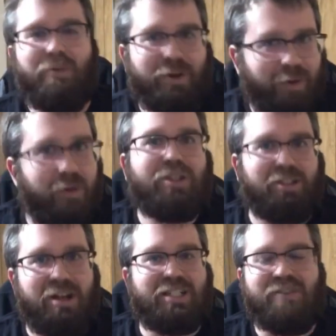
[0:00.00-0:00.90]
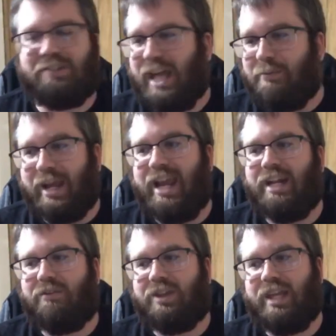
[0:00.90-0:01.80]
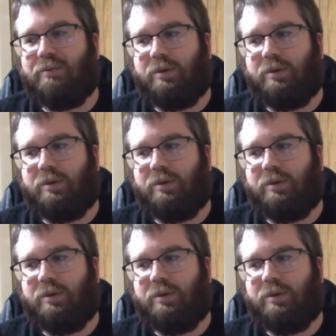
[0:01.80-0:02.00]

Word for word: we we went to lunch after that. We ate and everything.